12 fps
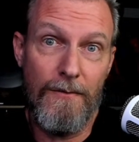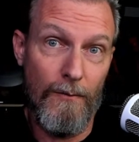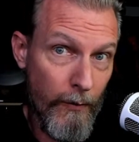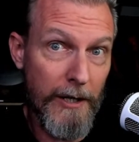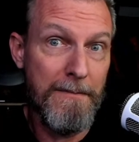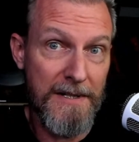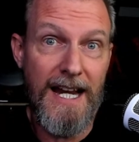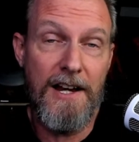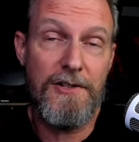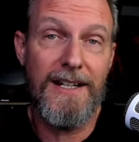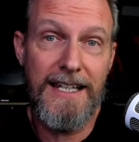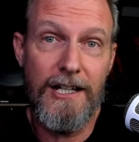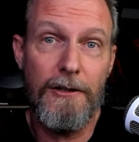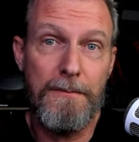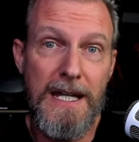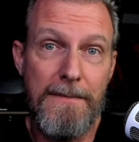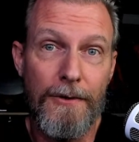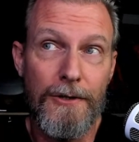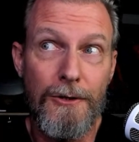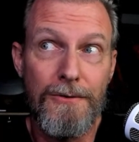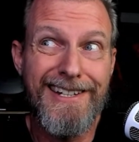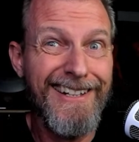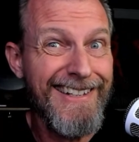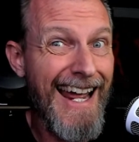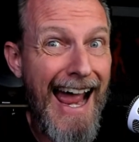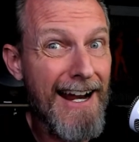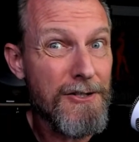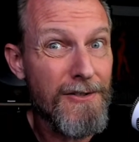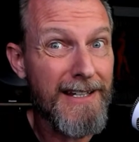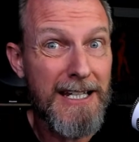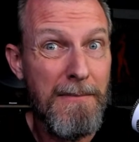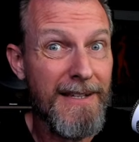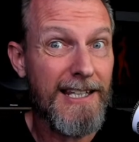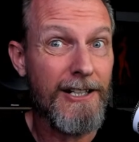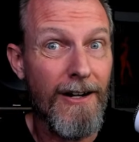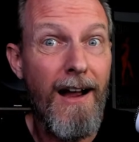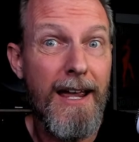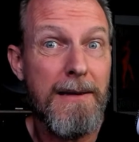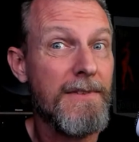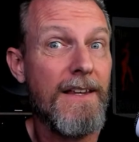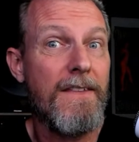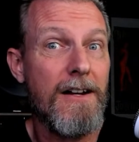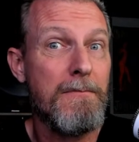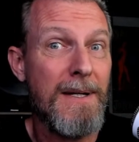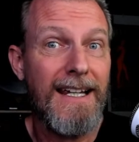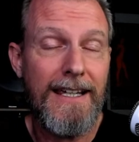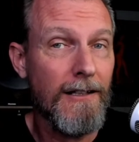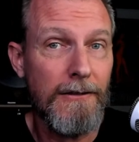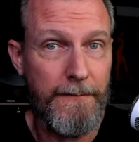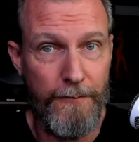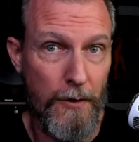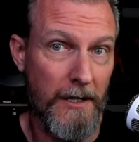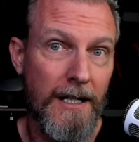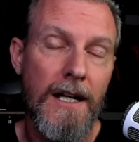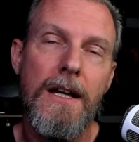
would potentially kill people who didn't actually commit the crime that they're being killed for.